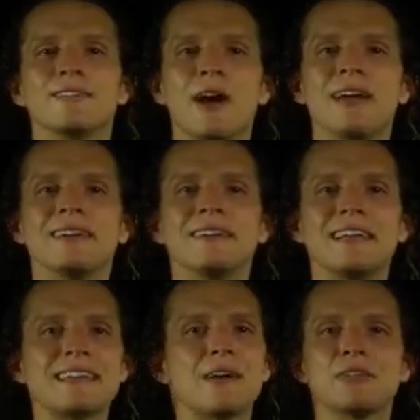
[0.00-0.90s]
right?
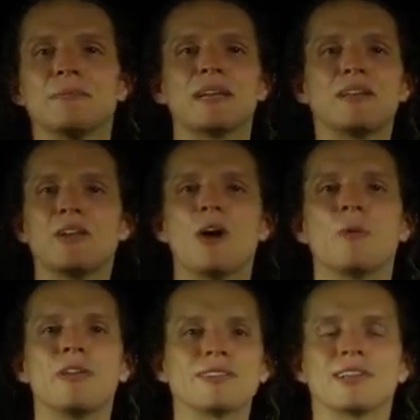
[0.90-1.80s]
It's out in the middle of
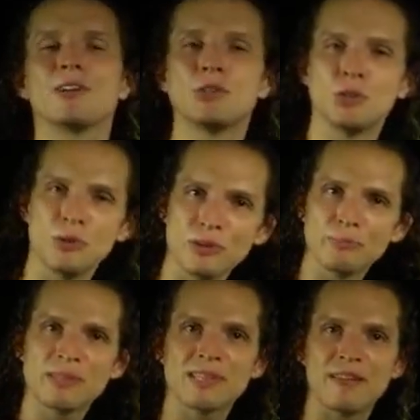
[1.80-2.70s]
nowhere, this little jewel in
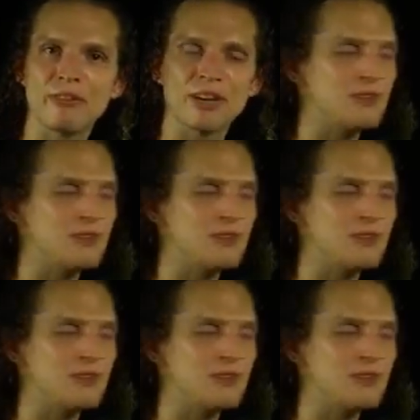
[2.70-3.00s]
the Pacific.